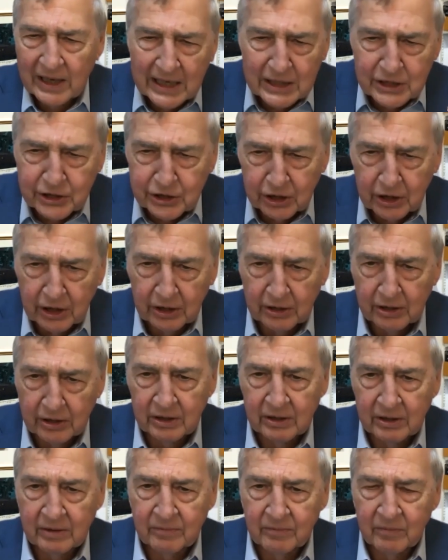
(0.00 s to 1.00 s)
incident
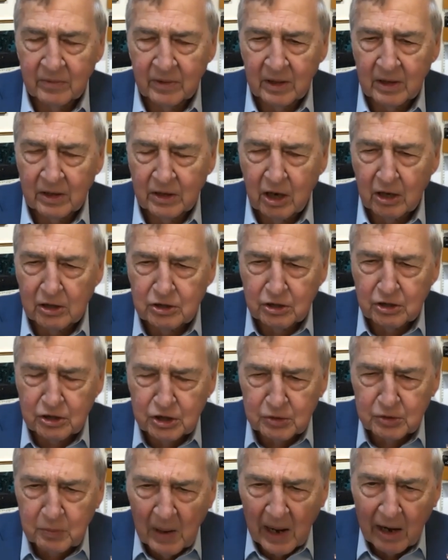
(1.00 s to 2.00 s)
doesn't
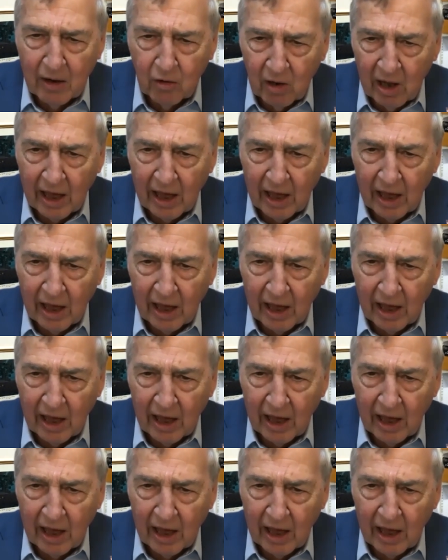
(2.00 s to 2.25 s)
spiral